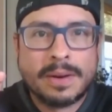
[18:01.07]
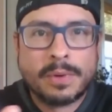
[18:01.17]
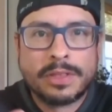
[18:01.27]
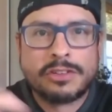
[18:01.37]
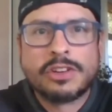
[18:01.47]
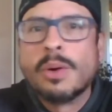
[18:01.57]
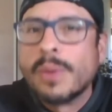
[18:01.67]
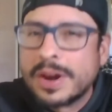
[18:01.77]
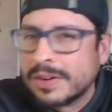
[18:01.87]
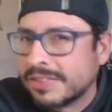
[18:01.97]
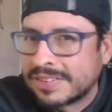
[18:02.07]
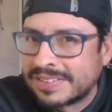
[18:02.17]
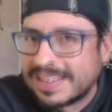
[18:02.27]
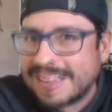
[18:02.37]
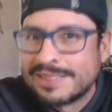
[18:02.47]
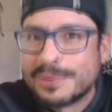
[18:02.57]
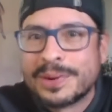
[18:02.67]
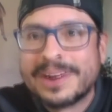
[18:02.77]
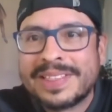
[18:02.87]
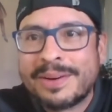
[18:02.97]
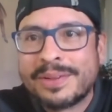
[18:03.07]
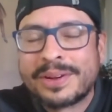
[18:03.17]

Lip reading: were the showrunners, as it were. They were the